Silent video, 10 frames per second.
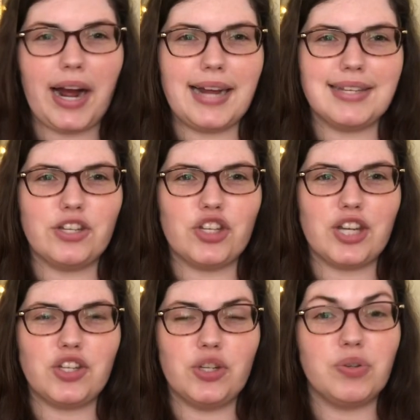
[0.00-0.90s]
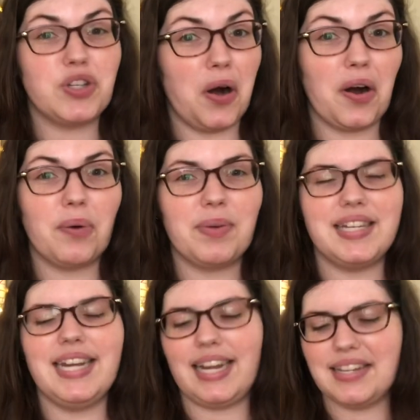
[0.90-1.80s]
I suggest you start with
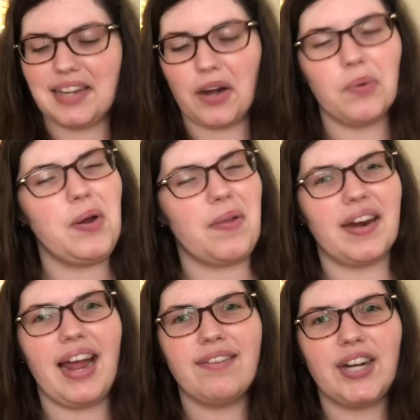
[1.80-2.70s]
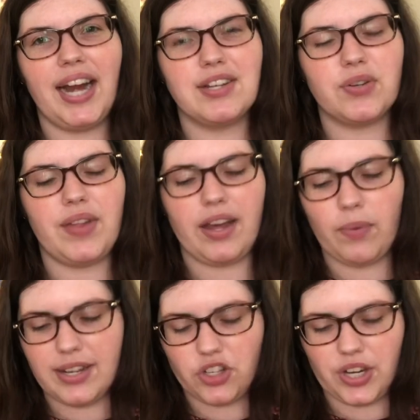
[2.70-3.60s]
Dickens? I don't know that I ever answered that
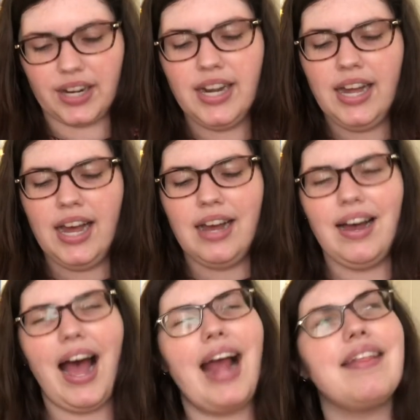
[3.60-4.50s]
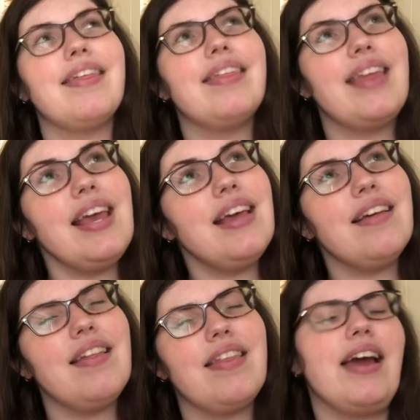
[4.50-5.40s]
question. I
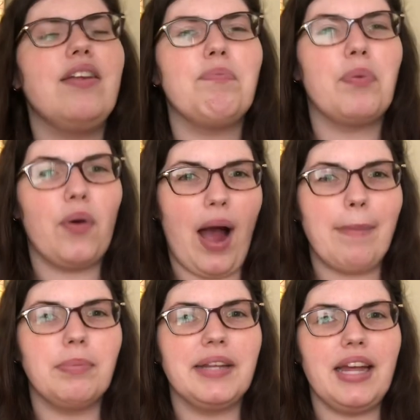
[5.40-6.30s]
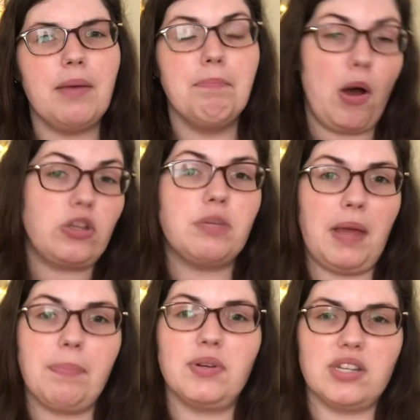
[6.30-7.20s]
think that probably most
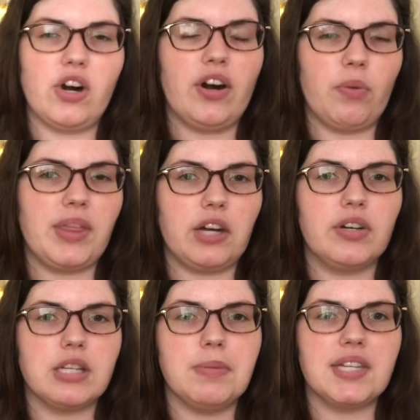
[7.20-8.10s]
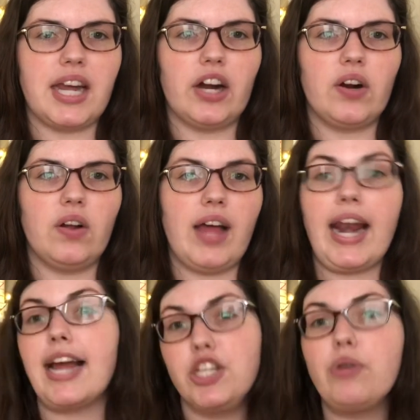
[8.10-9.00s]
people started with A Christmas Carol, and
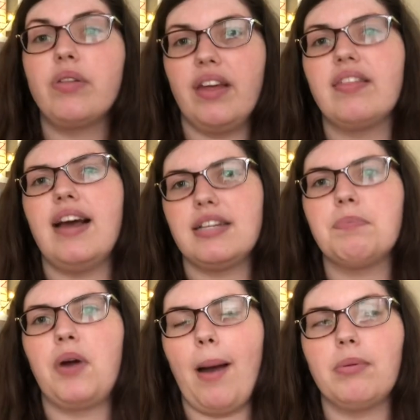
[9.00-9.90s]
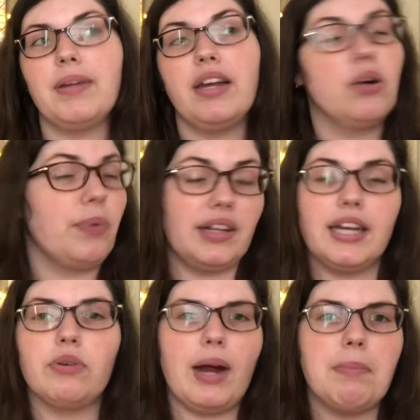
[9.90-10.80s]
I do think that's probably a really
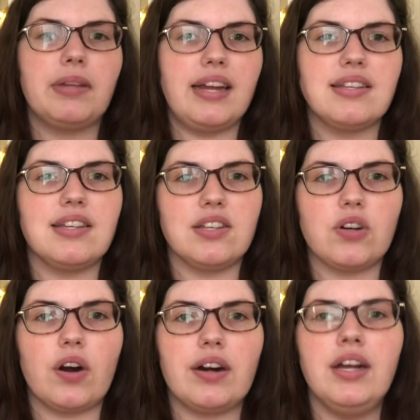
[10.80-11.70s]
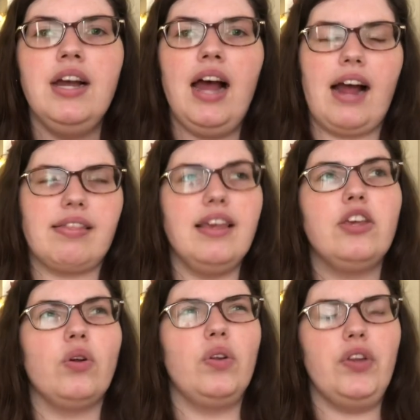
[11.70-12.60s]
great place to start. I think
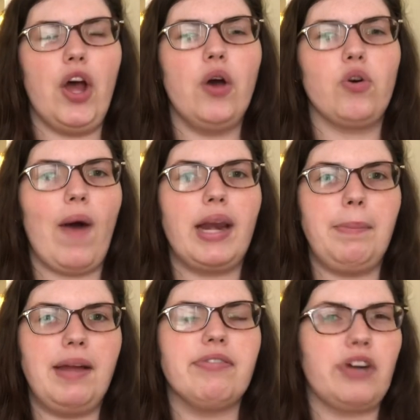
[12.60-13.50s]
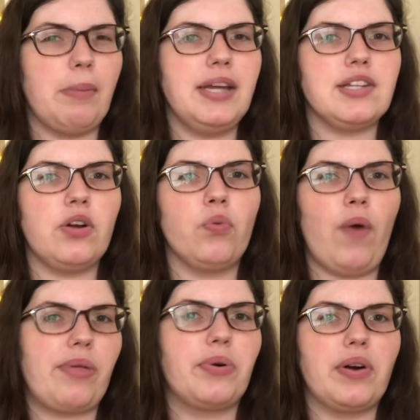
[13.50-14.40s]
you'll know quite a bit from it,
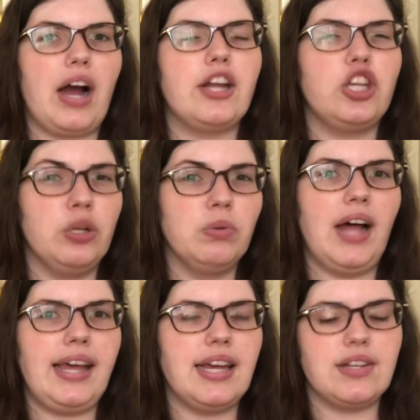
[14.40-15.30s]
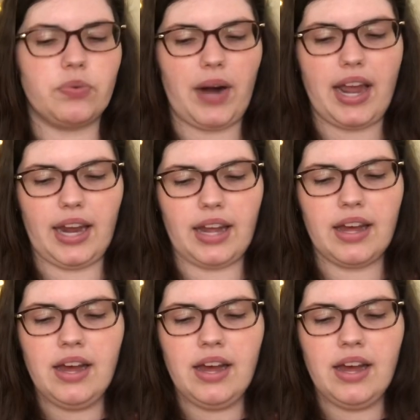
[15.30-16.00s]
whether or not you like his writing.